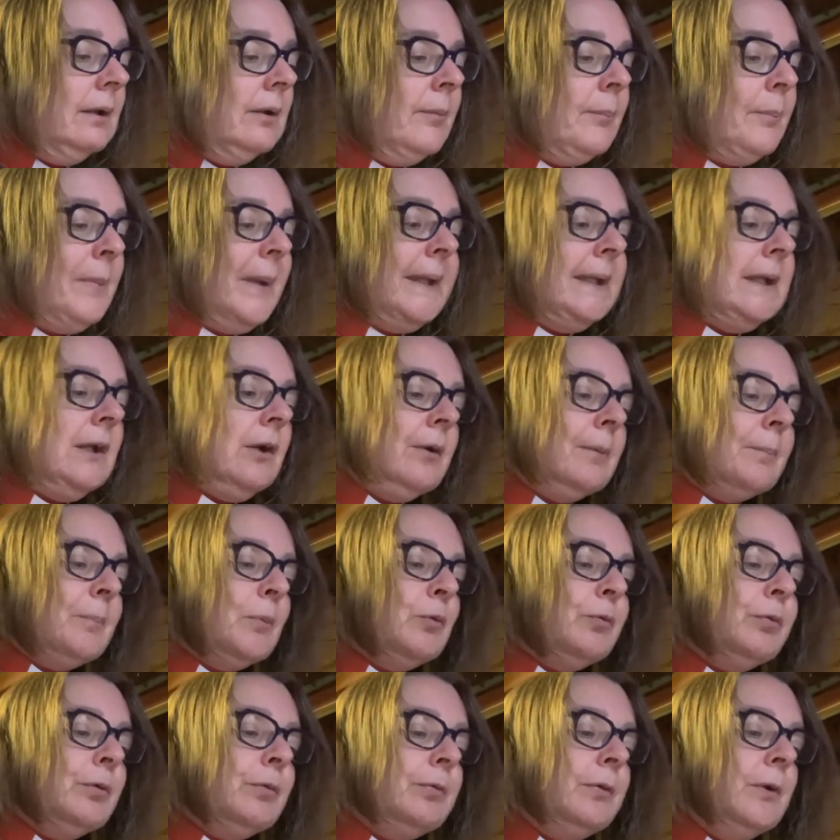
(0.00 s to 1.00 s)
My cup
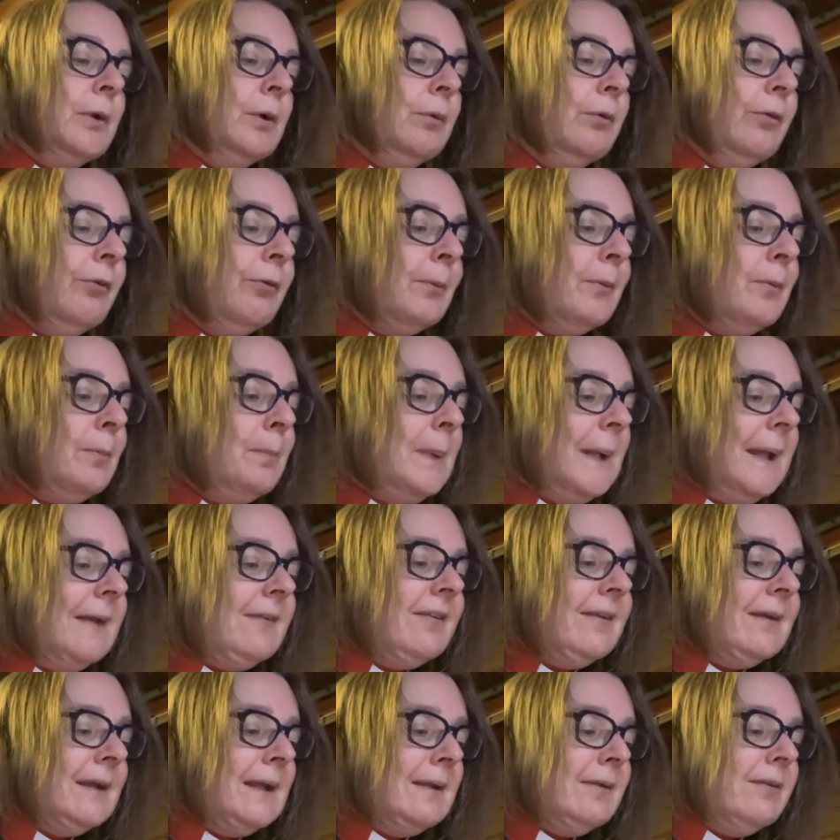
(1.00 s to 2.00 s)
overflows with
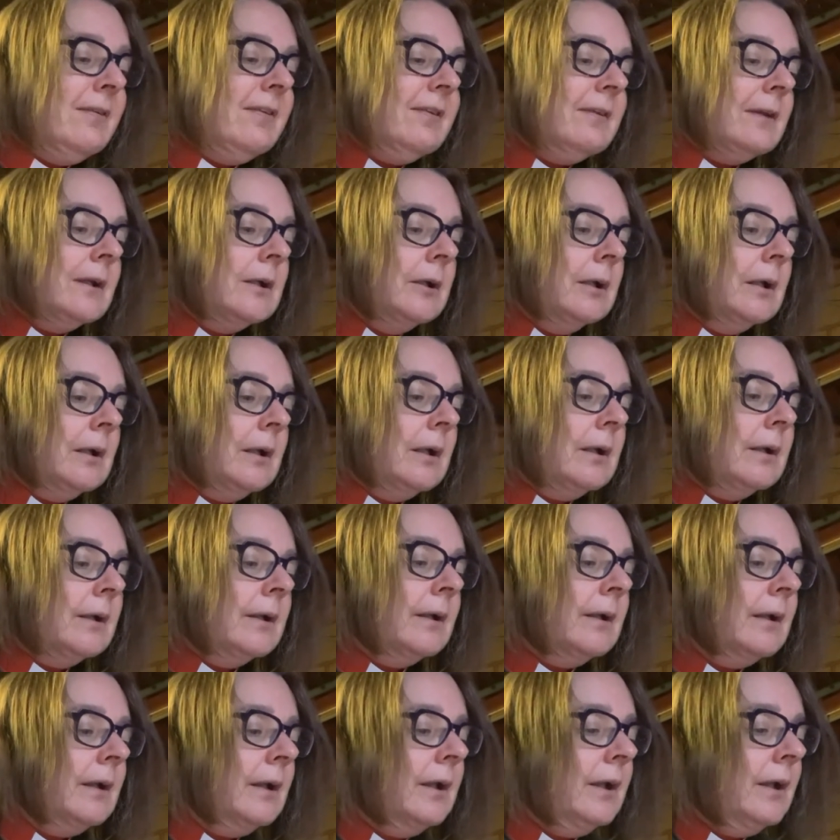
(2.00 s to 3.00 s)
blessings.
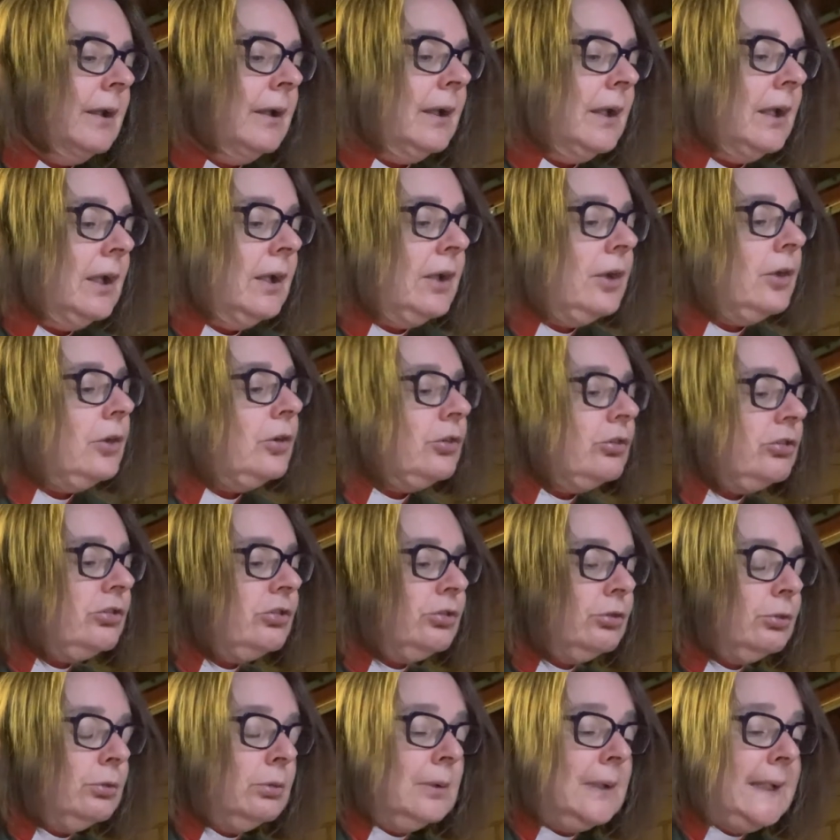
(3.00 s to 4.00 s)

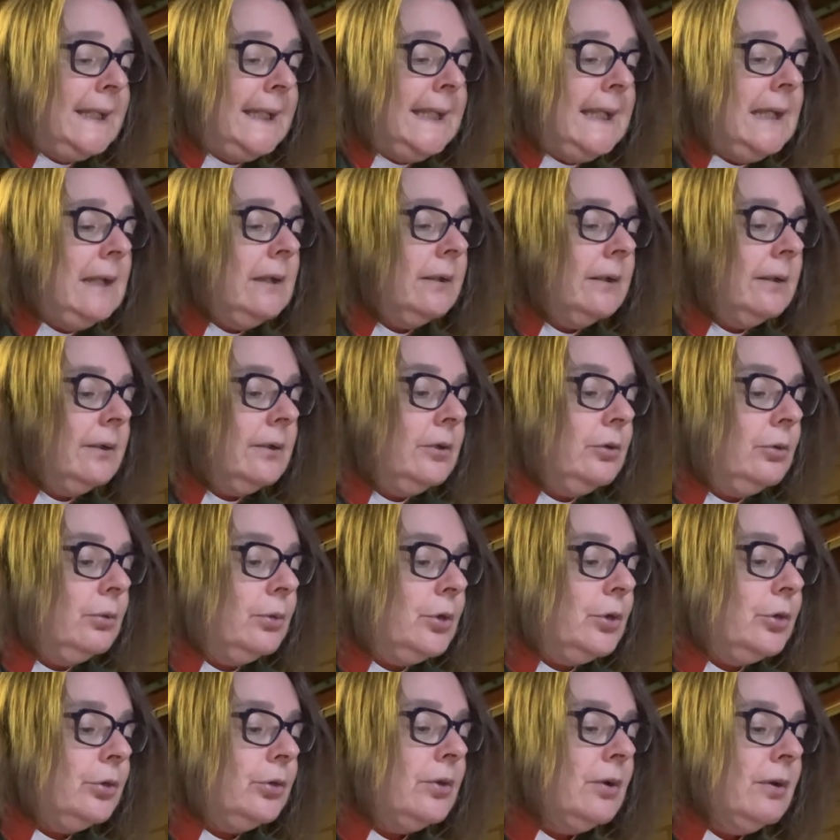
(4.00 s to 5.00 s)
Surely your
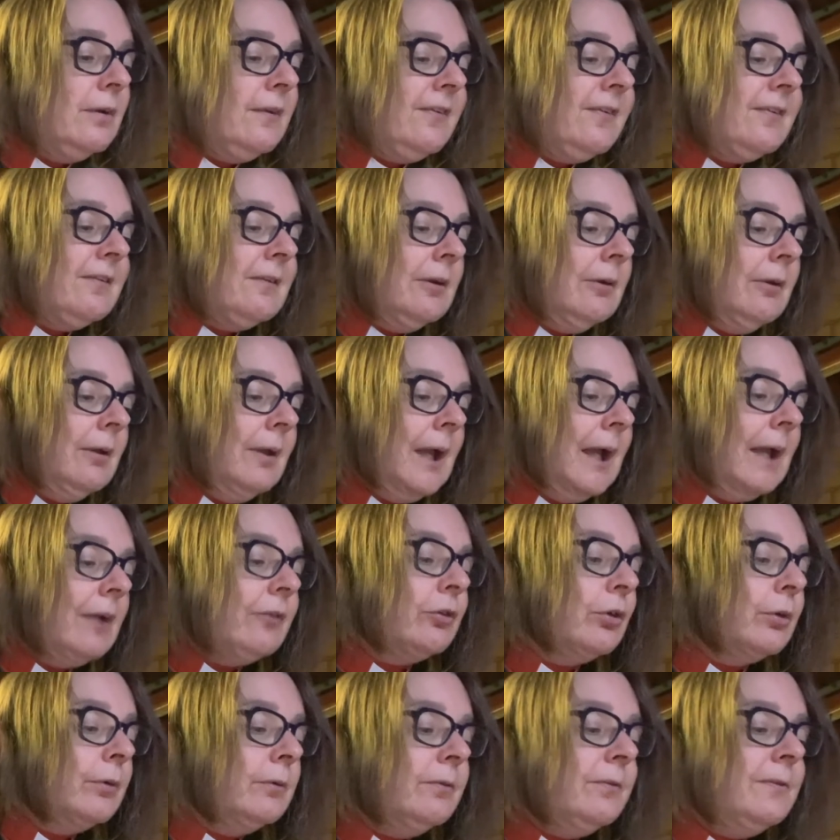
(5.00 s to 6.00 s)
goodness and
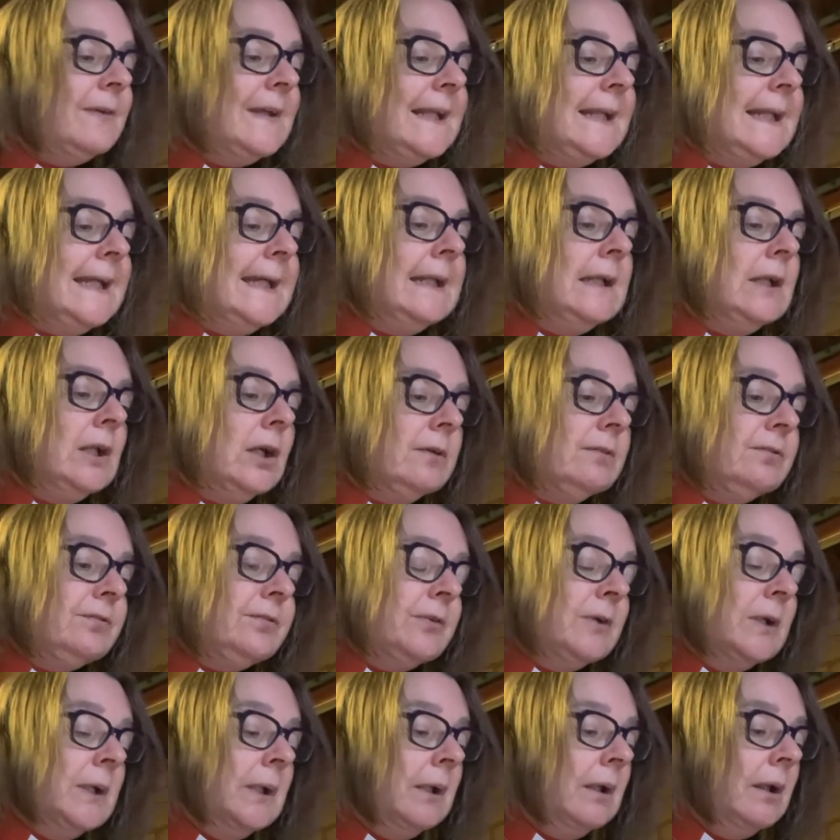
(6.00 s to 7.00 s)
unfailing love
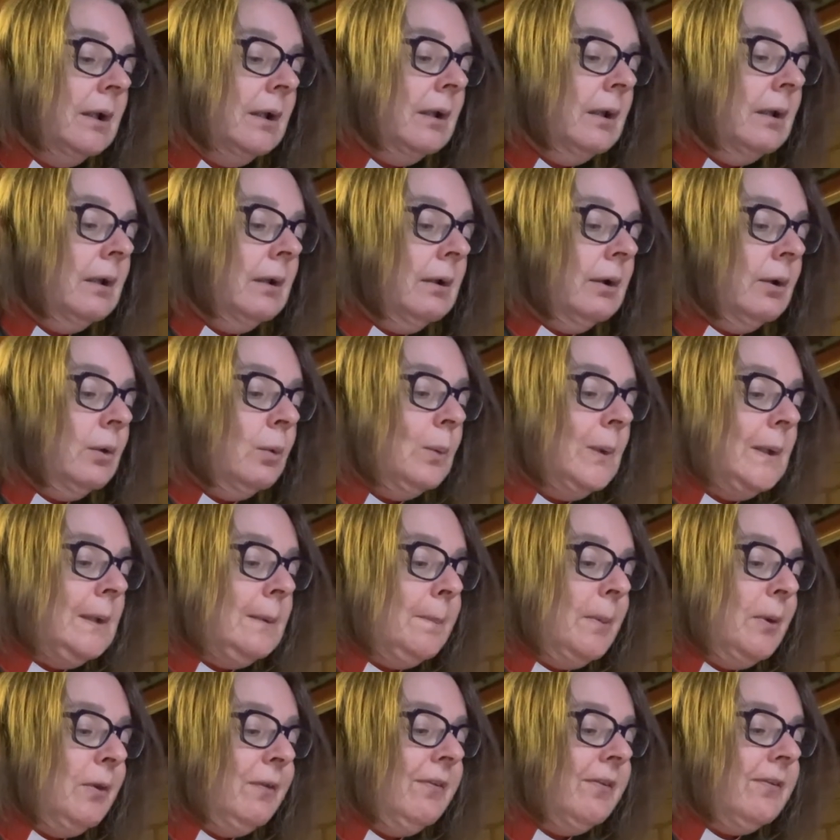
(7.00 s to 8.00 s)
will
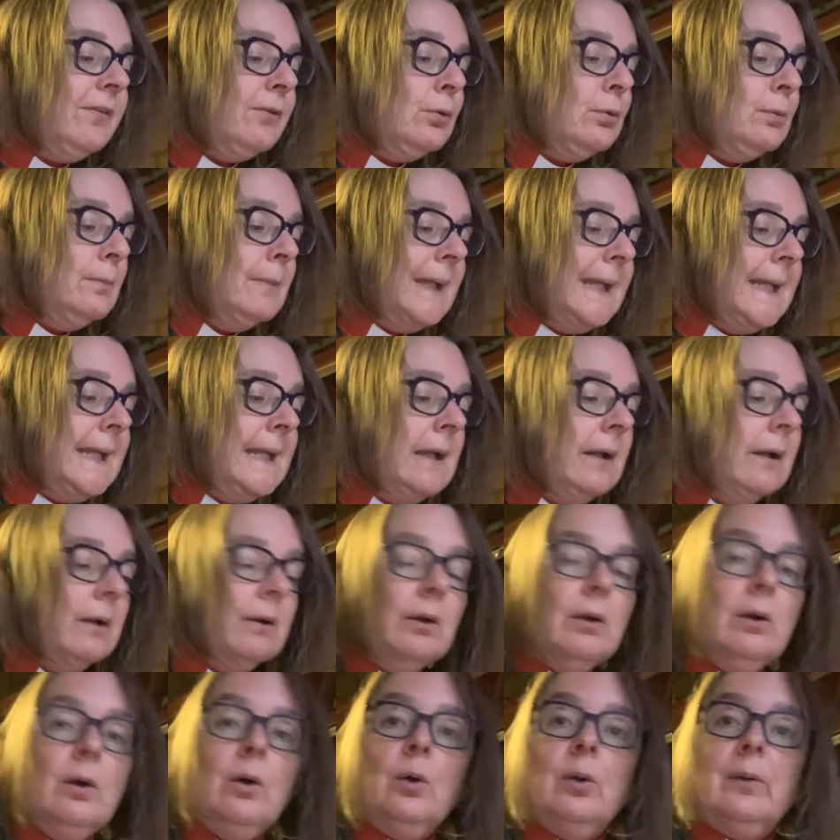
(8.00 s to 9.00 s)
pursue me
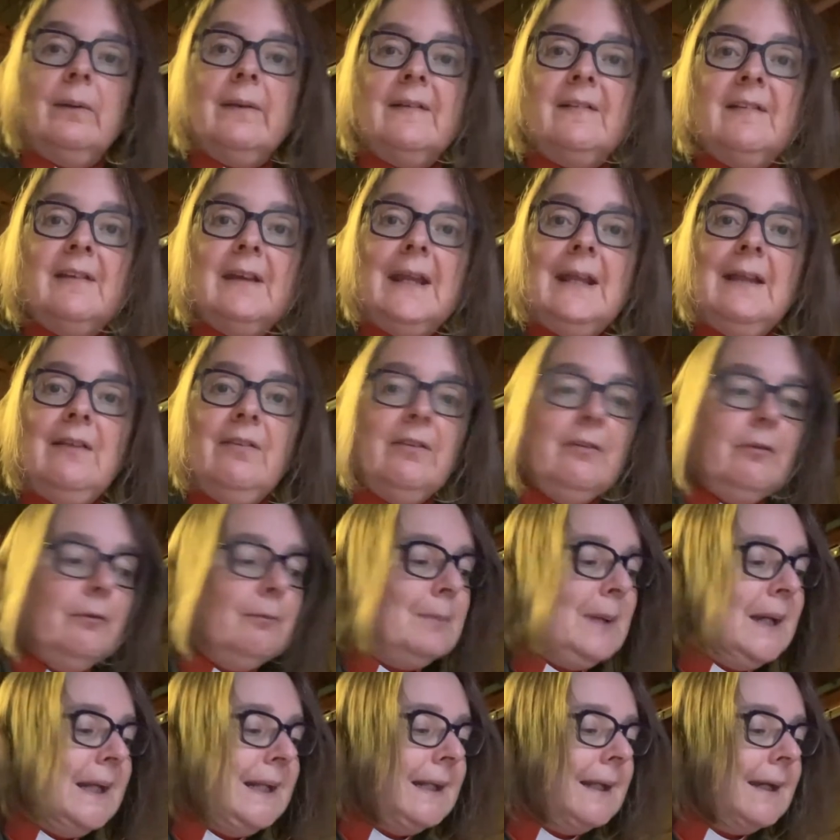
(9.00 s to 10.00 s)
all the days of
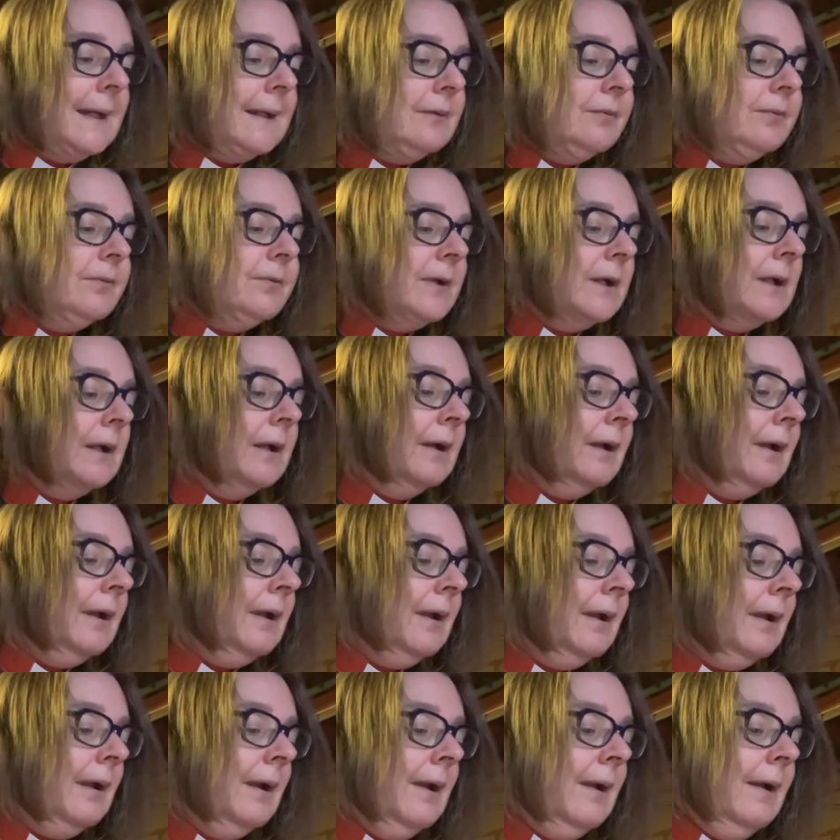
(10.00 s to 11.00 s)
my life,
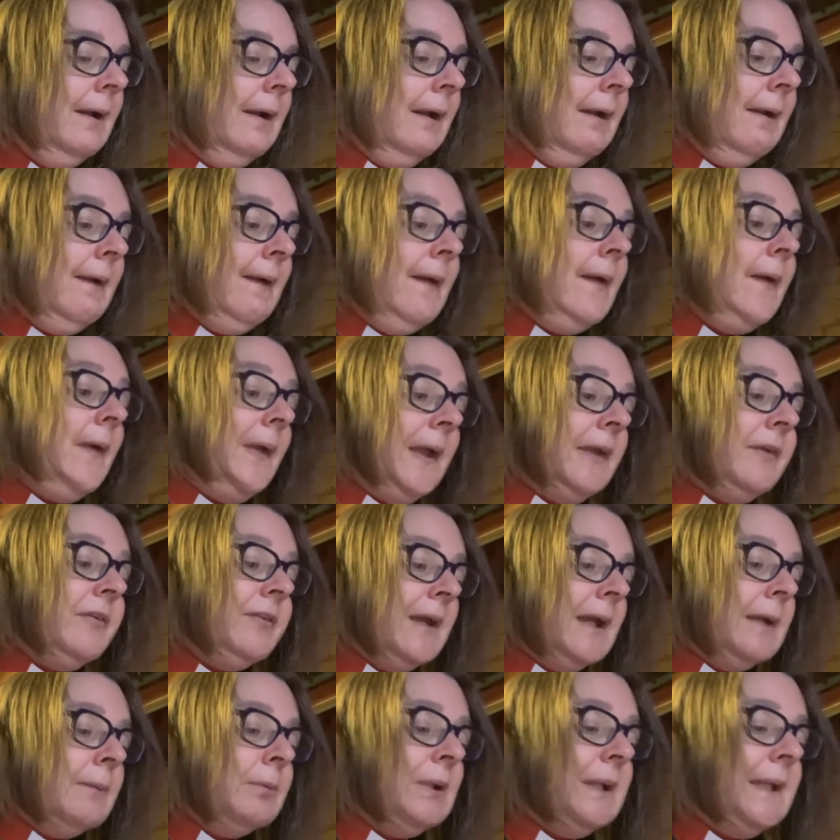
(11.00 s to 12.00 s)
and
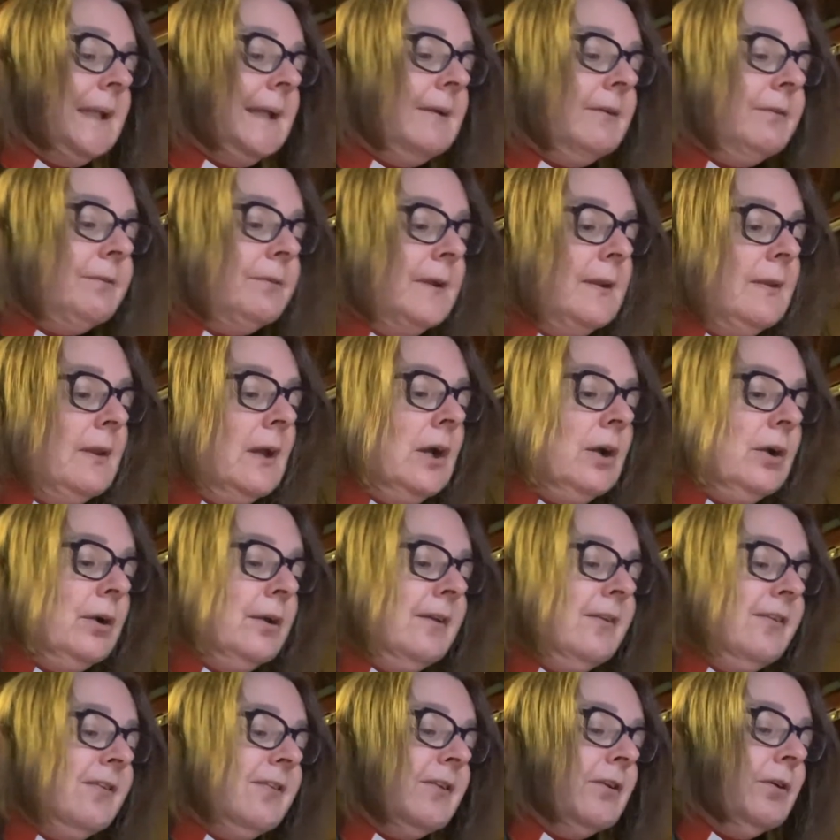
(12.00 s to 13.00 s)
I will live in the
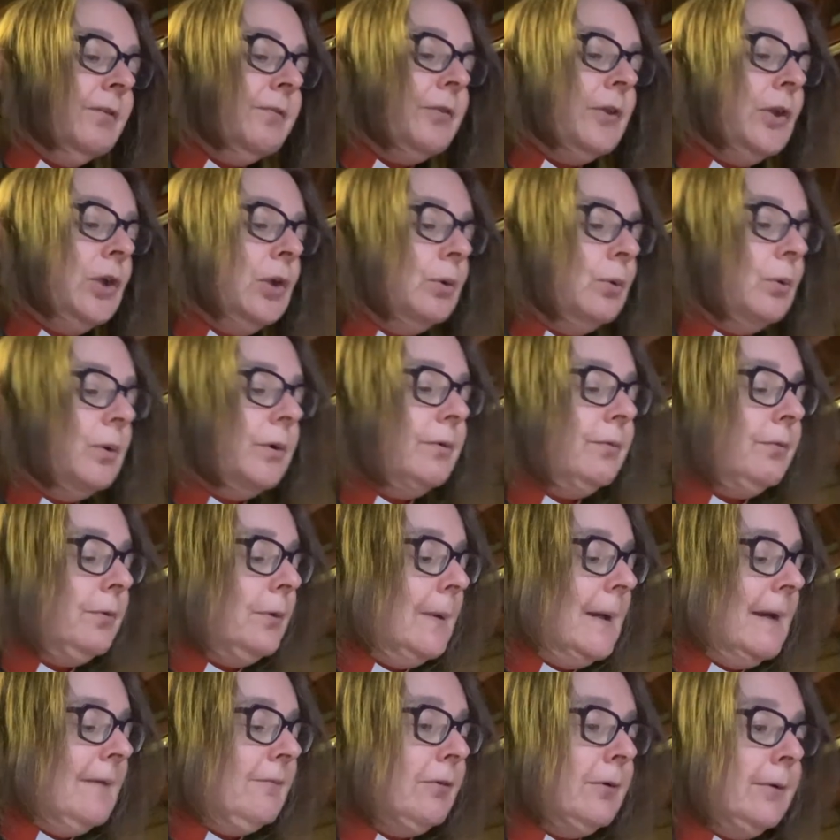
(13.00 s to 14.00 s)
house of the Lord
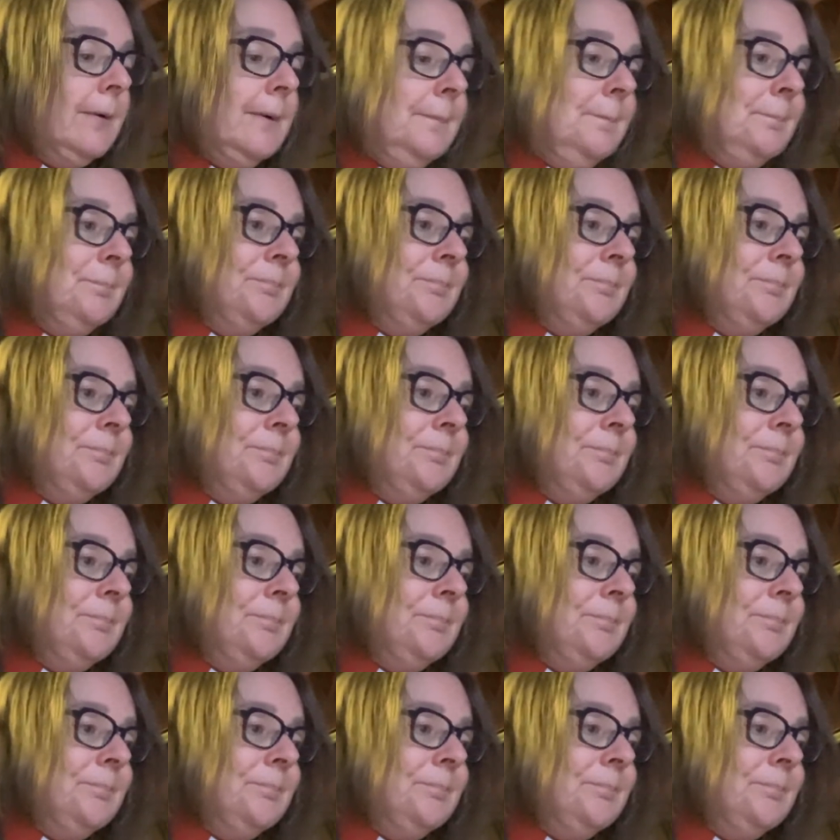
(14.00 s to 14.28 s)
forever.